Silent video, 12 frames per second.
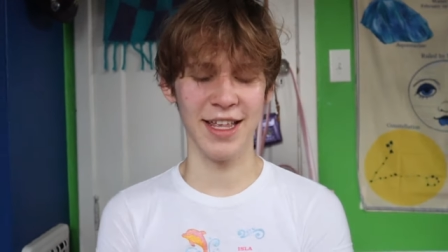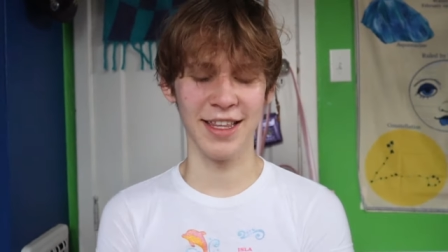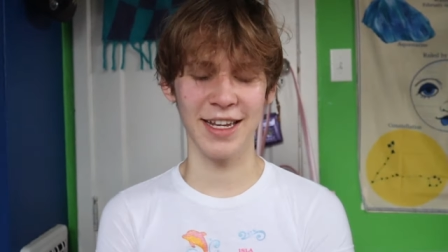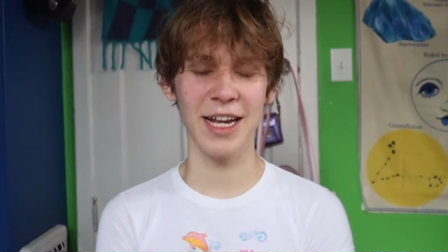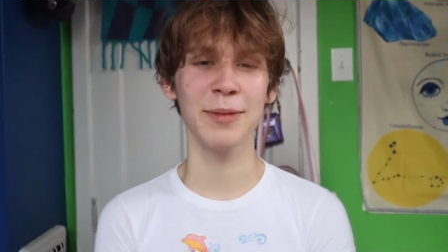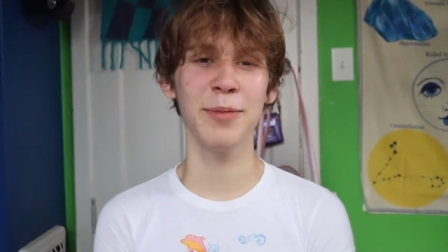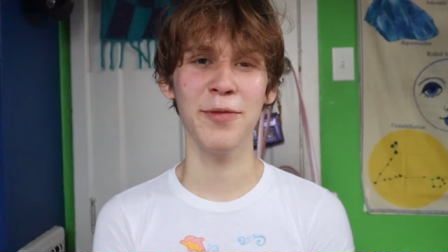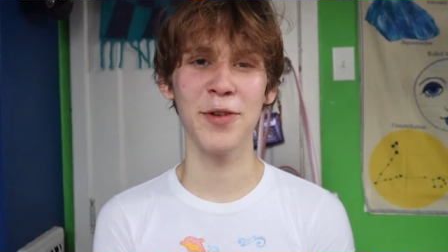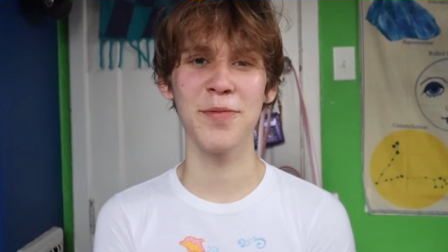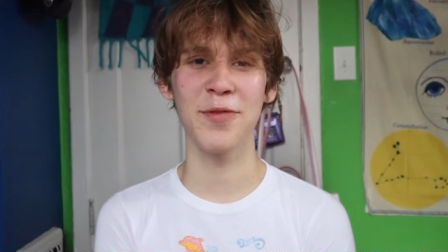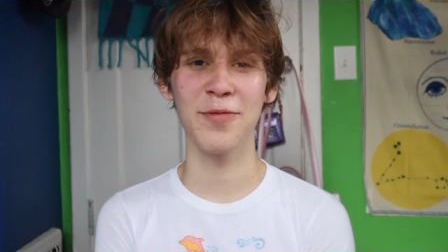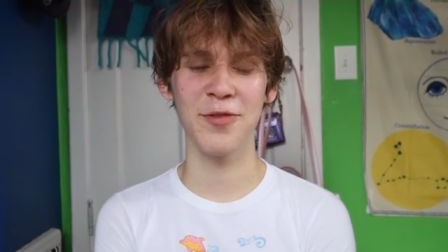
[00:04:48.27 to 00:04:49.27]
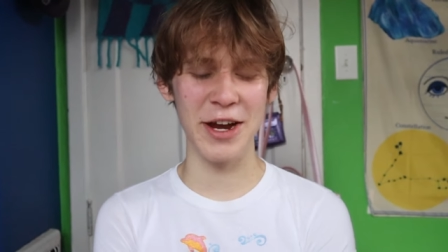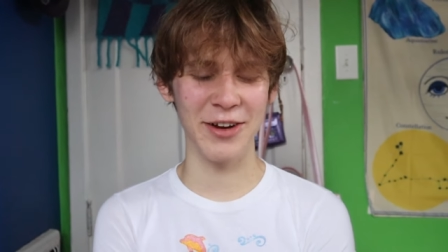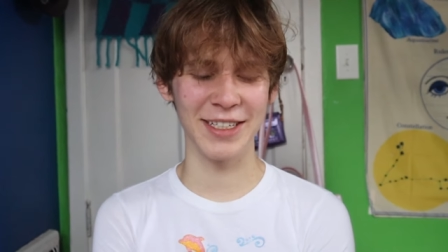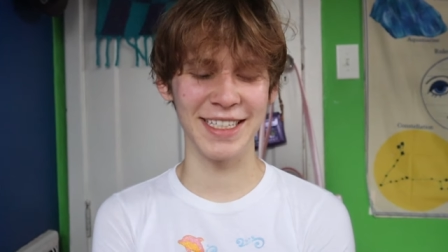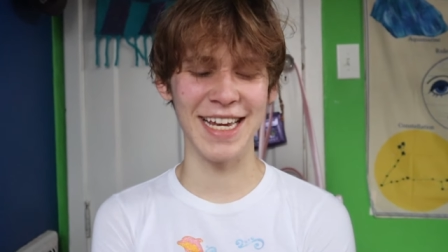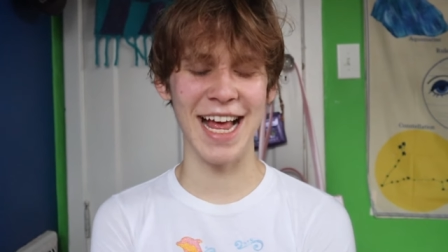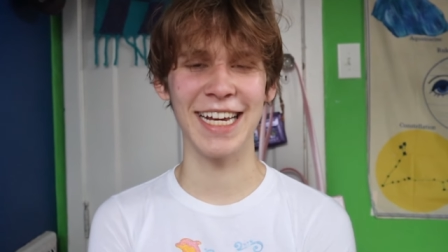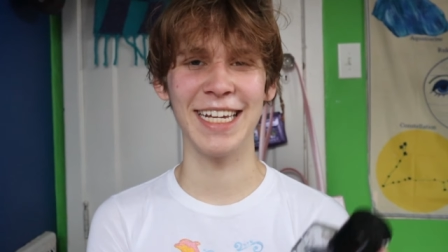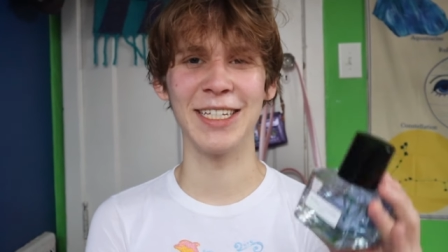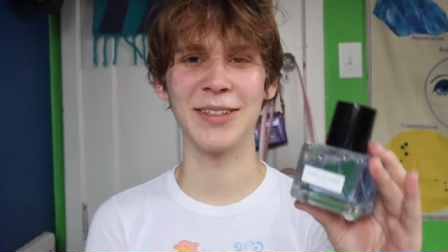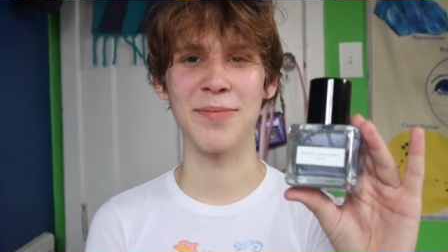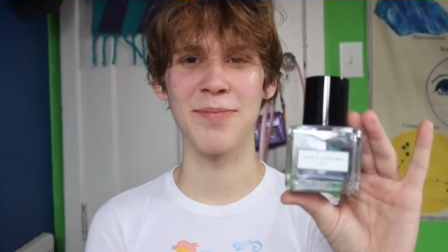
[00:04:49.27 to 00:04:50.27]
the next perfume from Fragrance
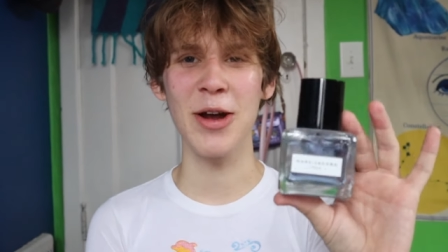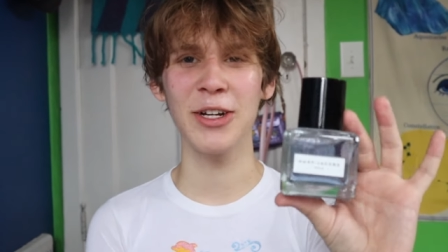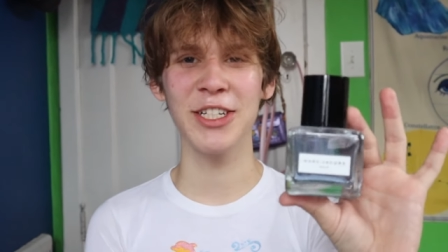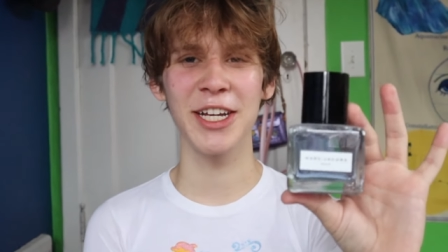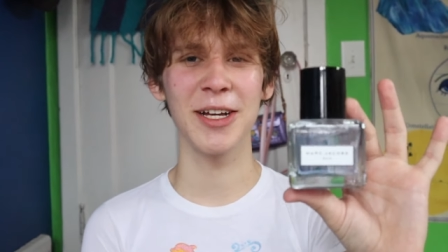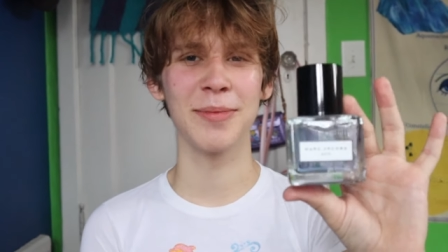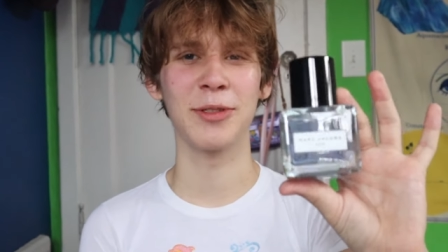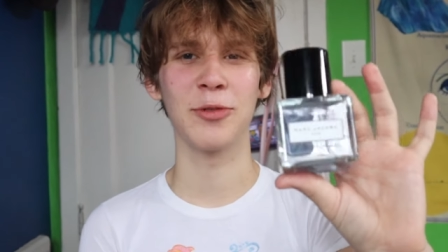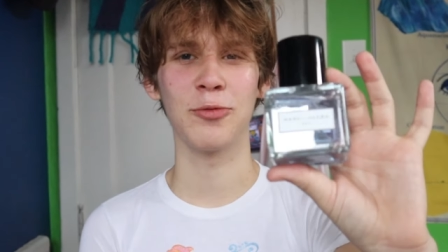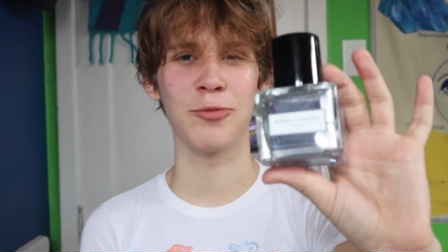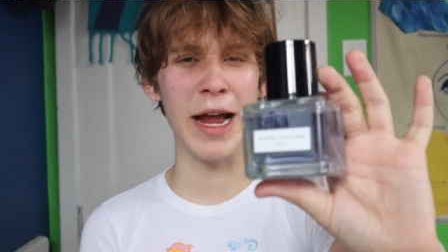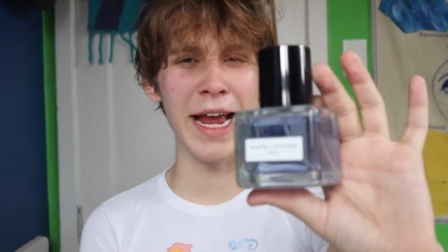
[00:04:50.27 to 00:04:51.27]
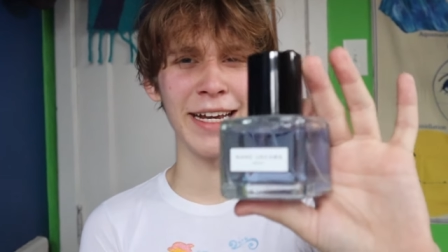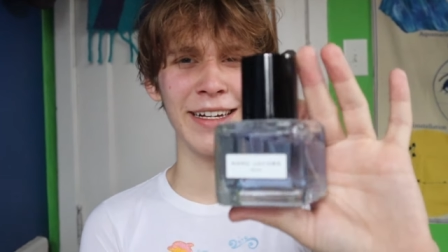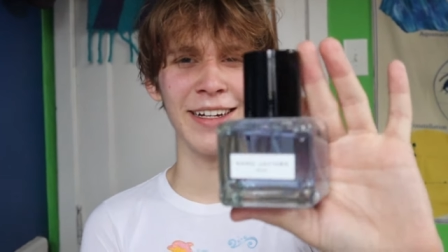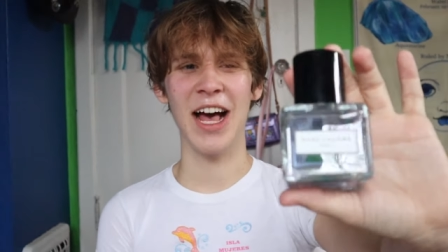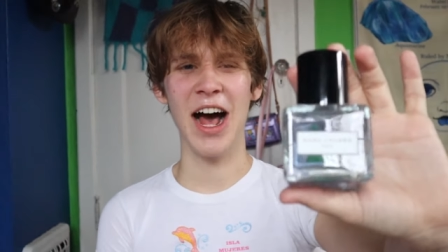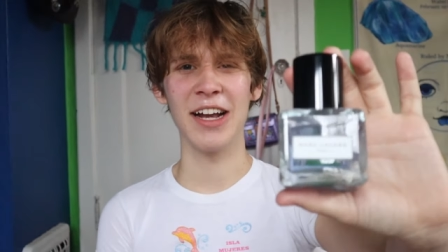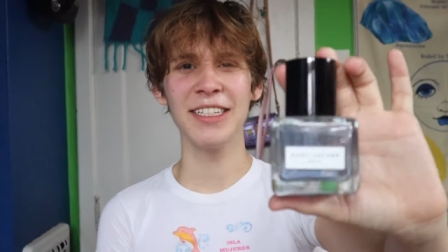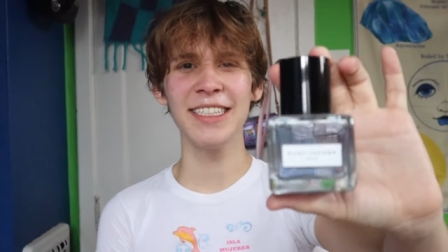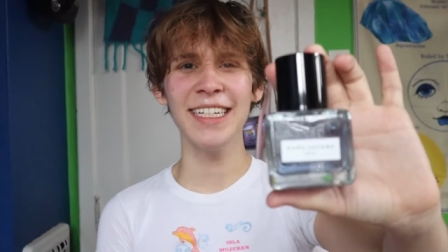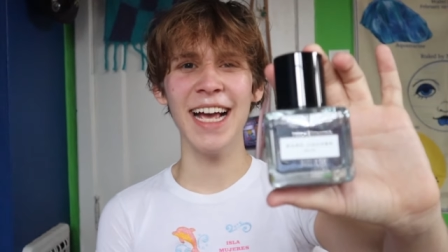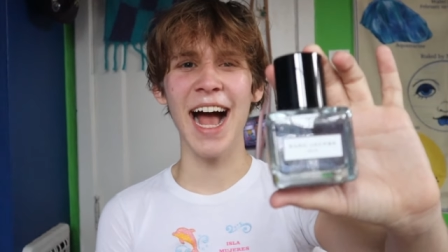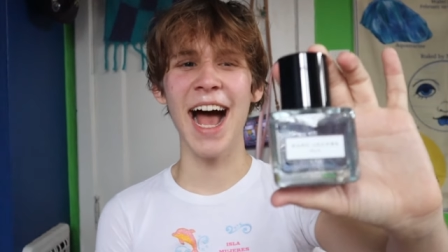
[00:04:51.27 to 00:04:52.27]
Net is Marc Jacobs Rain.
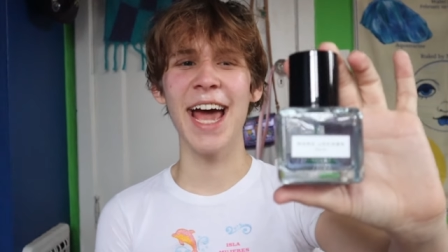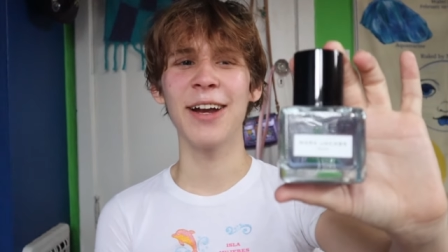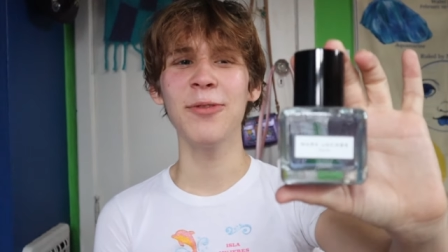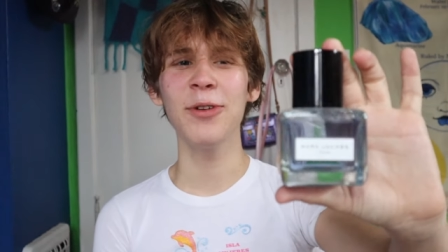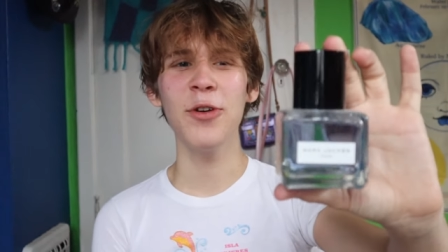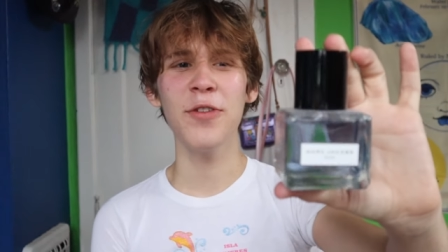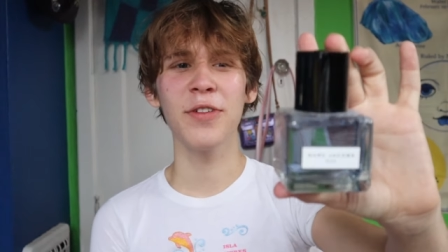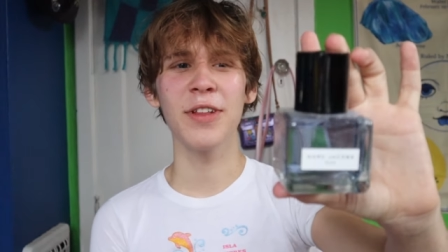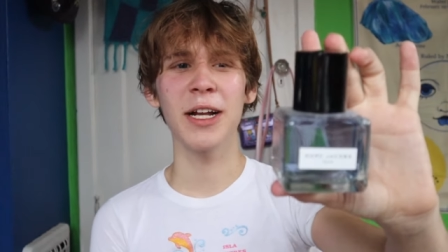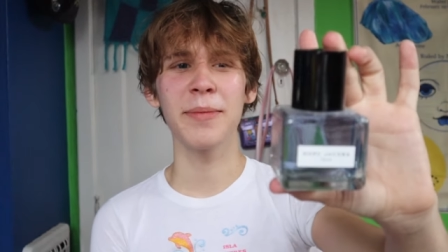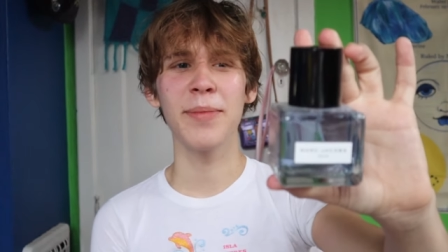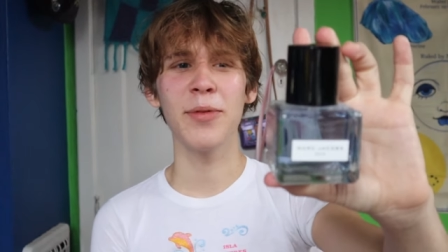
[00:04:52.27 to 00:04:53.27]
Honestly, I don't know if a lot of